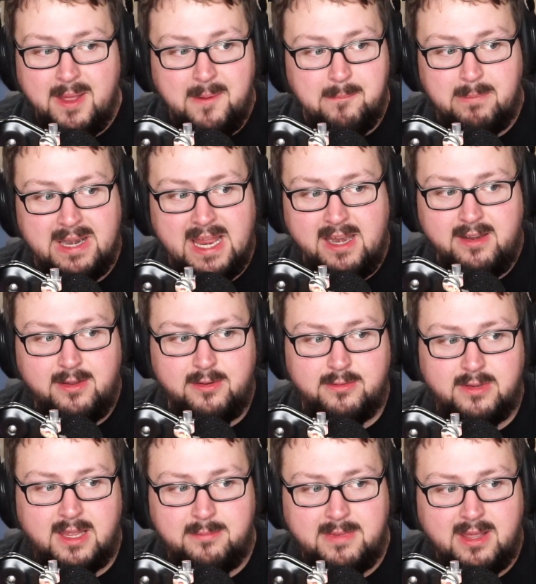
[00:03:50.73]
But I don't.
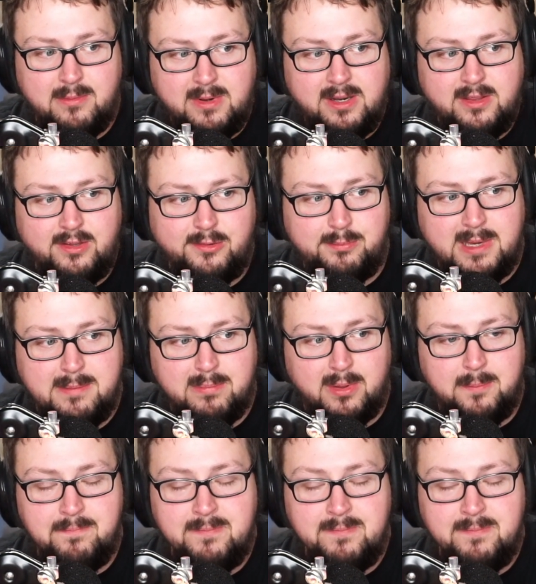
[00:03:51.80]
I'm not one of those people.